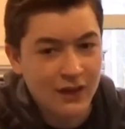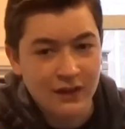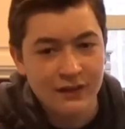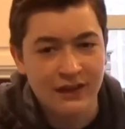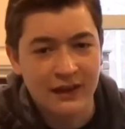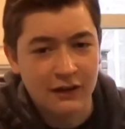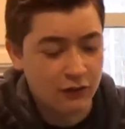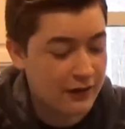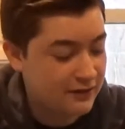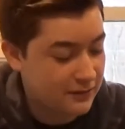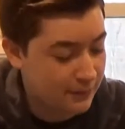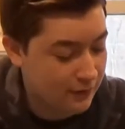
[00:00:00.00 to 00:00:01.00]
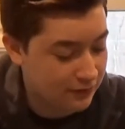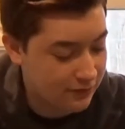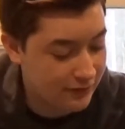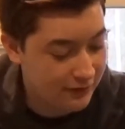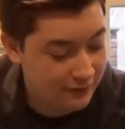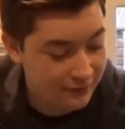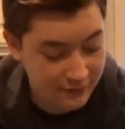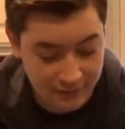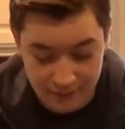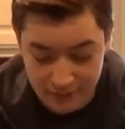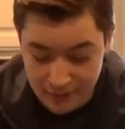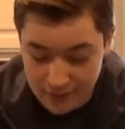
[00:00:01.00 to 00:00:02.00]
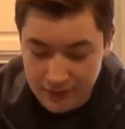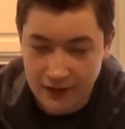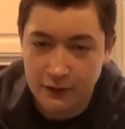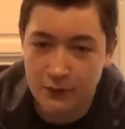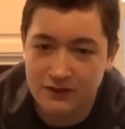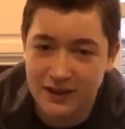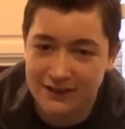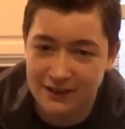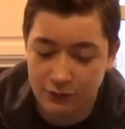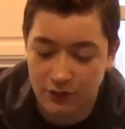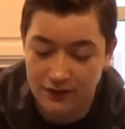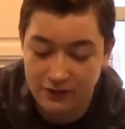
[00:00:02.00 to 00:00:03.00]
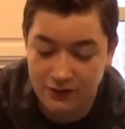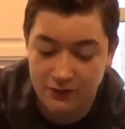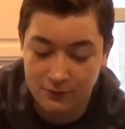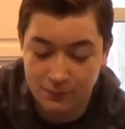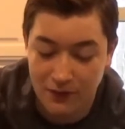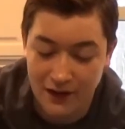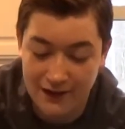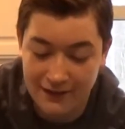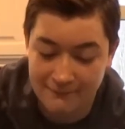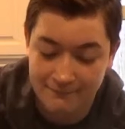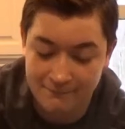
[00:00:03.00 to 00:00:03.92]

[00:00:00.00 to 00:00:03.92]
like a crazy person. Then you want to take this one and spray it